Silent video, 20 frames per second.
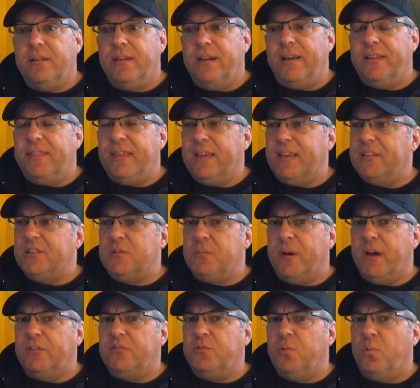I think it's
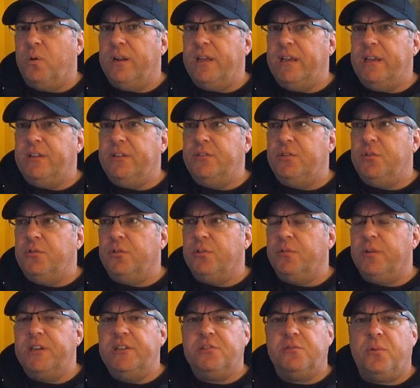about 22 degrees,